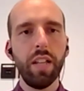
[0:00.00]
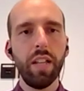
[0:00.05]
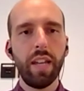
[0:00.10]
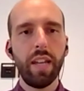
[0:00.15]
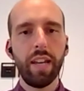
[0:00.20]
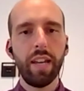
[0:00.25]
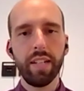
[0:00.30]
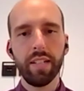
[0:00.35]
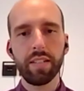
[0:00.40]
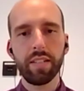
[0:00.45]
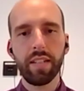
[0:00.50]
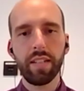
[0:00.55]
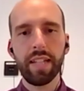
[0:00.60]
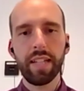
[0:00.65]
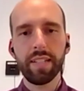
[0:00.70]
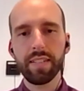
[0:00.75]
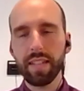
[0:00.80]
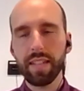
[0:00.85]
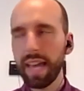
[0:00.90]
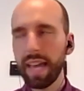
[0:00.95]
and
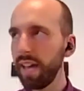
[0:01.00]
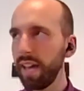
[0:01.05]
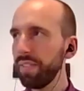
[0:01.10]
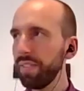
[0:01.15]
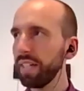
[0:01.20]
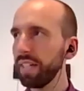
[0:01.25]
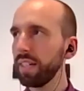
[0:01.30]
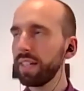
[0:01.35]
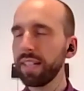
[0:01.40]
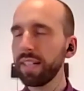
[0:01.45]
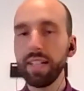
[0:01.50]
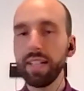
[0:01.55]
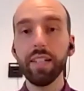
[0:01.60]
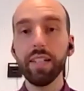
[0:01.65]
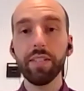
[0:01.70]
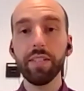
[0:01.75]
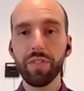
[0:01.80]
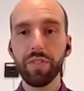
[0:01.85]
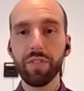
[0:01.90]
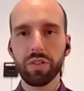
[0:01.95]
having a
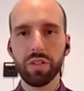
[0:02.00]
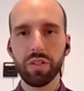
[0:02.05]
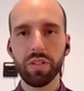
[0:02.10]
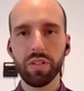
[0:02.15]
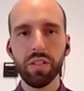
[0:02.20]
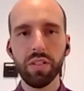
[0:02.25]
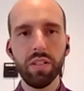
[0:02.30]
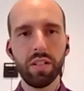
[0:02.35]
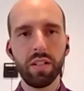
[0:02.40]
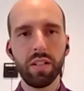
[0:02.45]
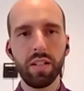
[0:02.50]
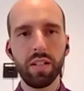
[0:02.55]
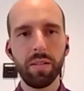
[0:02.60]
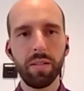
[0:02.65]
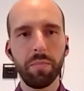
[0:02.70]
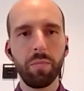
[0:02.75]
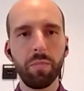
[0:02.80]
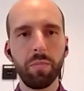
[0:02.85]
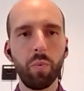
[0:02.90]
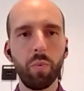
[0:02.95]
clear vision
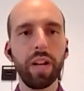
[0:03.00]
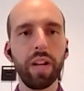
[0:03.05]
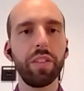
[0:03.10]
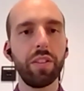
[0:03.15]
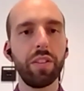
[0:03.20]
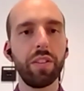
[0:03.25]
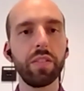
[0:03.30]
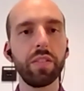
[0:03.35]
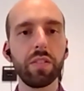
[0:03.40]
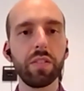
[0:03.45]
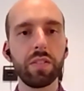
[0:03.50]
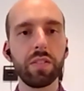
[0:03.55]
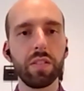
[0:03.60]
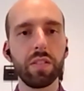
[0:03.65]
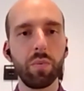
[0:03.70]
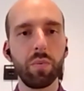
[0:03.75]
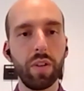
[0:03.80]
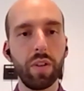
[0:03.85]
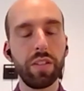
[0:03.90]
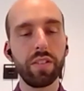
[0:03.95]
where this
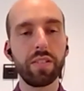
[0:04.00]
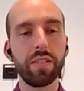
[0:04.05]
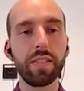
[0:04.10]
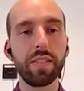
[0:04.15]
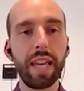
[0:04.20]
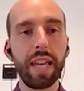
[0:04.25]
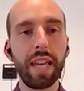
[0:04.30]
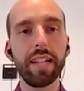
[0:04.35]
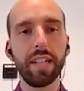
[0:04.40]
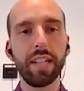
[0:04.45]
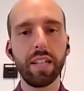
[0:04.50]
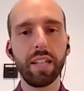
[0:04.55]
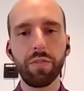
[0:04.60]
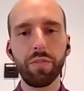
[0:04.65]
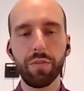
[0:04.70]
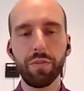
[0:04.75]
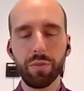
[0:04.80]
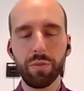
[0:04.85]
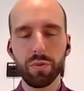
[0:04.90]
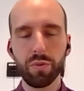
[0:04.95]
is heading
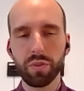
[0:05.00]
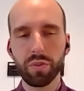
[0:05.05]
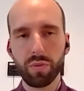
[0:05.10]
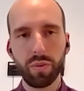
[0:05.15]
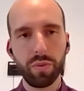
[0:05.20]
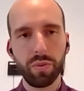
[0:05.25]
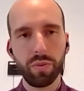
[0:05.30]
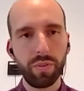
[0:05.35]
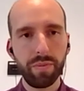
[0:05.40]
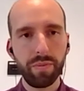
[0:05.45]
for future growth.